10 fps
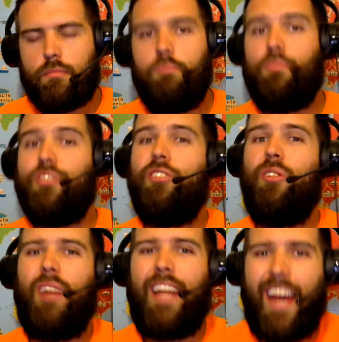but you
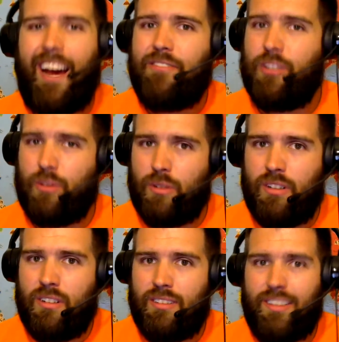don't have to
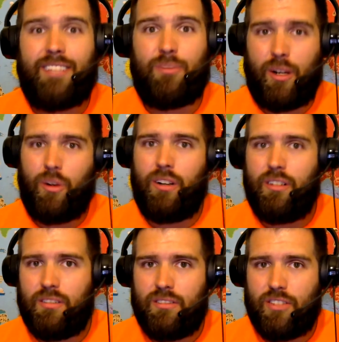that's what i
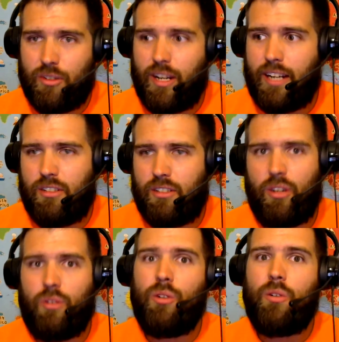want you guys to
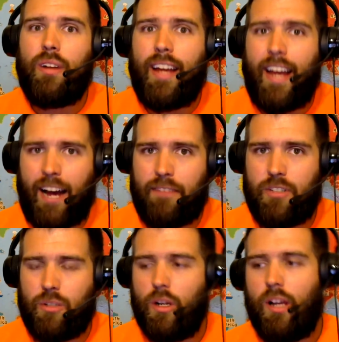know you don't have
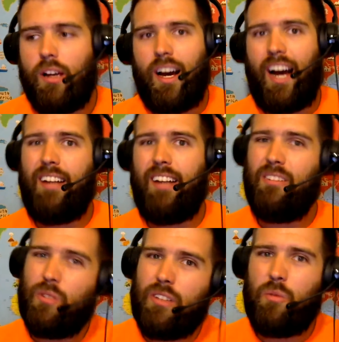to I
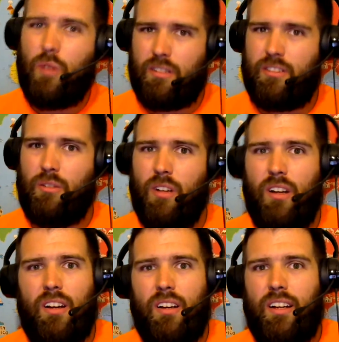didn't really want to,
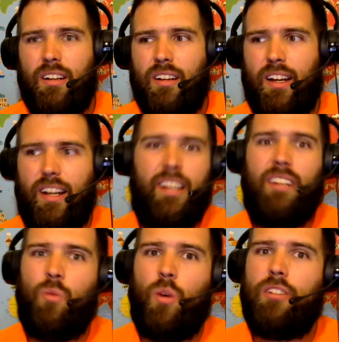and I
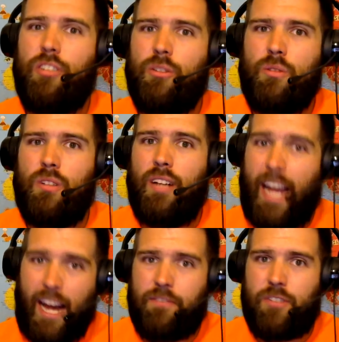didn't want to
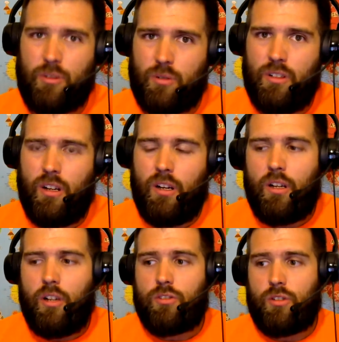have to.
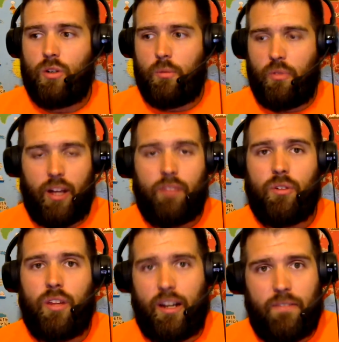So I'm
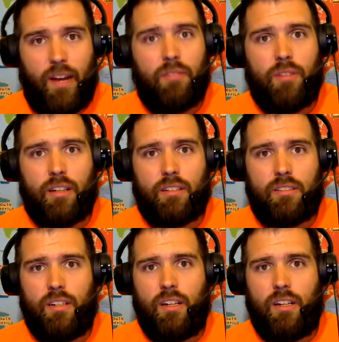thankful that I found this